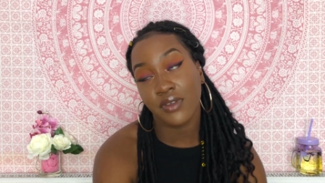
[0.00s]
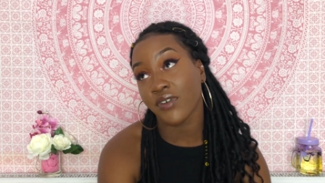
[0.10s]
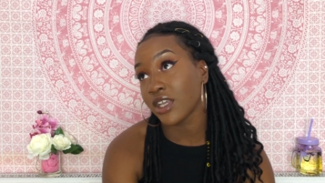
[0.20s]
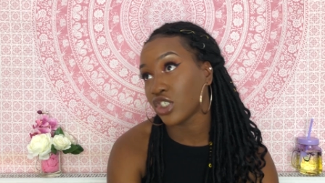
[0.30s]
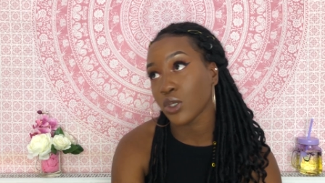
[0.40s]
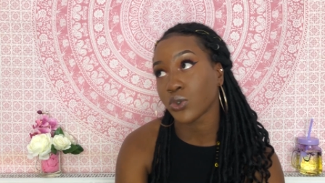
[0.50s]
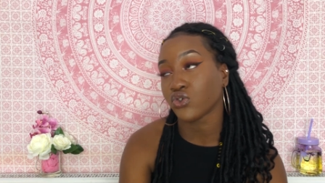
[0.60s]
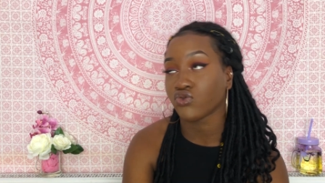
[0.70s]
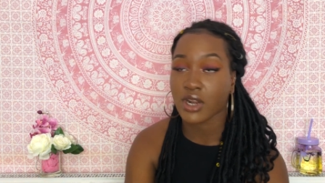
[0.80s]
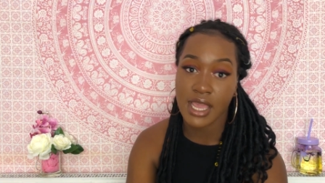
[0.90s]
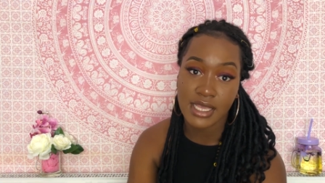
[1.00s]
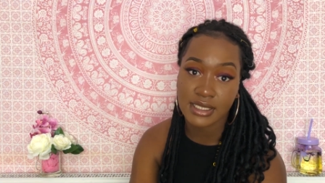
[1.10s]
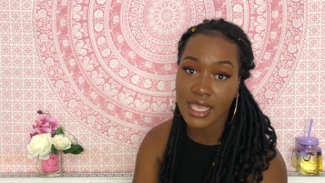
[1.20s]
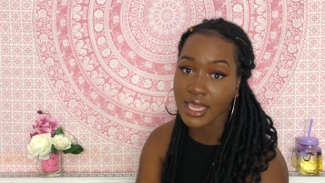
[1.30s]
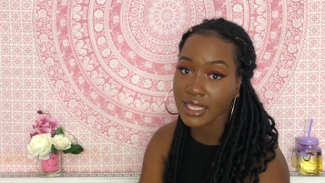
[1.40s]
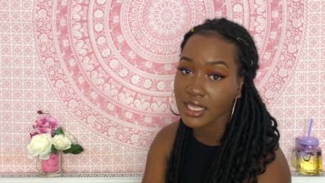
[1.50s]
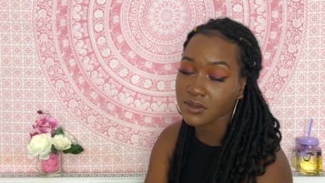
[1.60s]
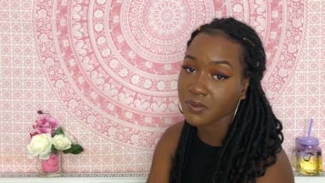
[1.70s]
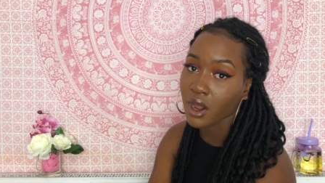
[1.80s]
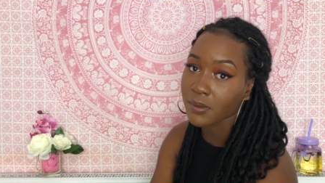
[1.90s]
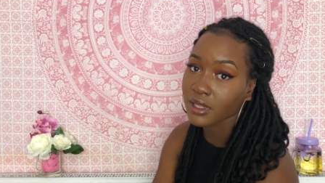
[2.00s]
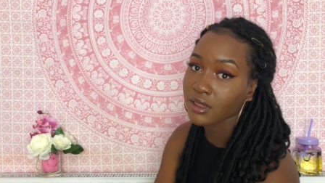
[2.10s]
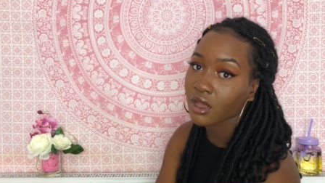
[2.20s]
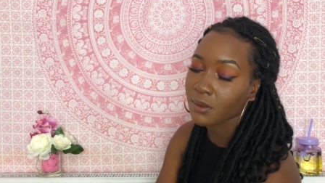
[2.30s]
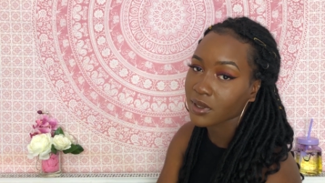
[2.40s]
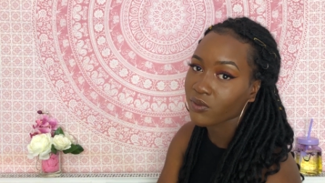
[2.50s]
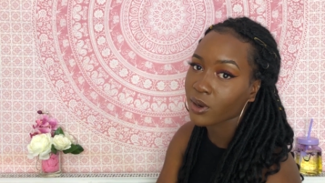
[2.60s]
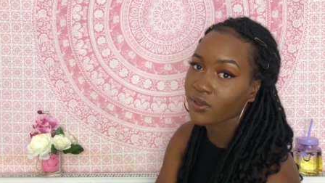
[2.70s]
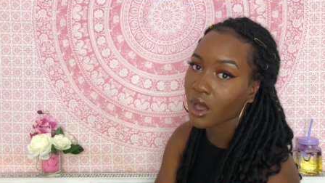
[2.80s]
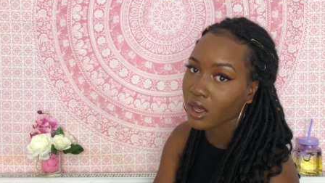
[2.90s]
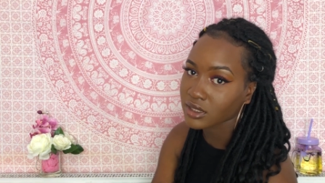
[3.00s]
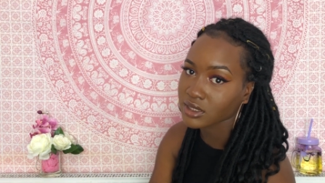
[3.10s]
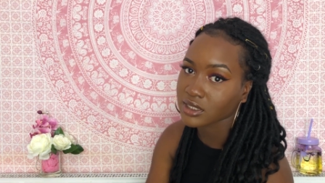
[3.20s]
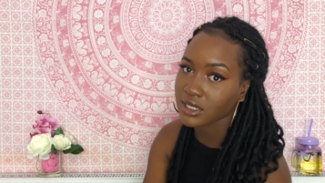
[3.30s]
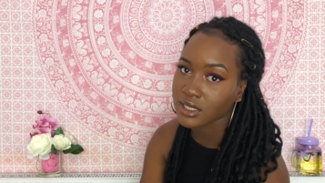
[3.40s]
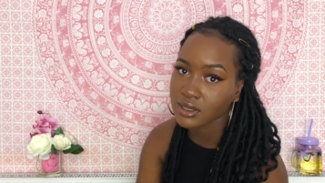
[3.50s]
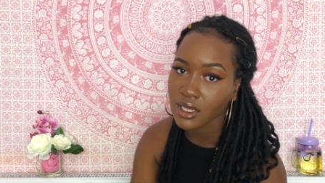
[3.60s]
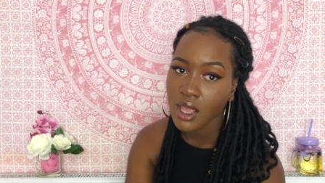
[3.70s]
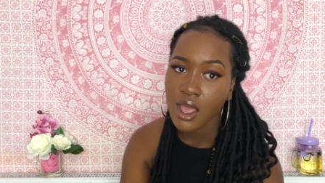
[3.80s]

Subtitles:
First year was great. Second year is probably going to be one of the hardest years.